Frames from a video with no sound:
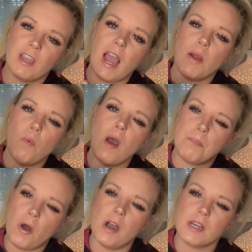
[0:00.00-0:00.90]
I want
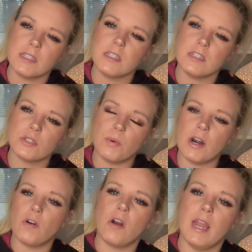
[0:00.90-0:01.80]
pockets in a
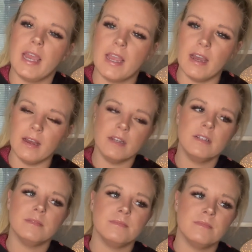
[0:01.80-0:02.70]
sweater or like a
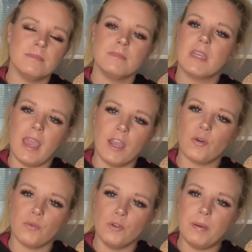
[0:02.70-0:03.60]

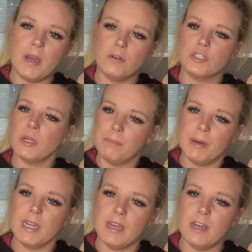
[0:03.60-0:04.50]
kangaroo pouch, a
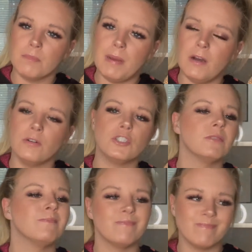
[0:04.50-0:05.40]
bunny hug pouch.
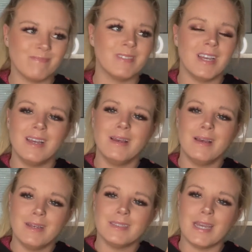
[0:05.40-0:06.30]

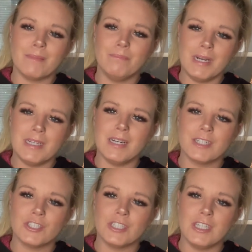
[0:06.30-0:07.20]
Saying bunny hug
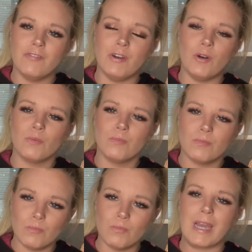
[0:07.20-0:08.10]
should give out
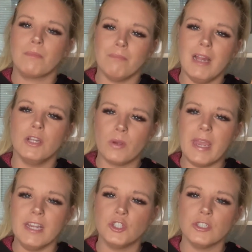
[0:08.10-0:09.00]
like my
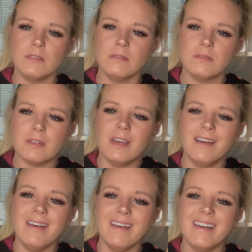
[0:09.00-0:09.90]
location. but
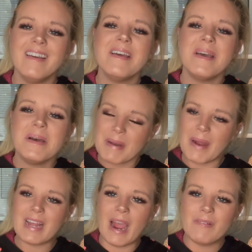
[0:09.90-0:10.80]

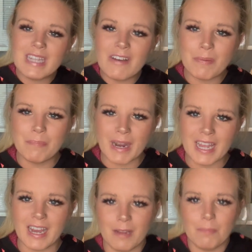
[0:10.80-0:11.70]
I I would love a bunny hug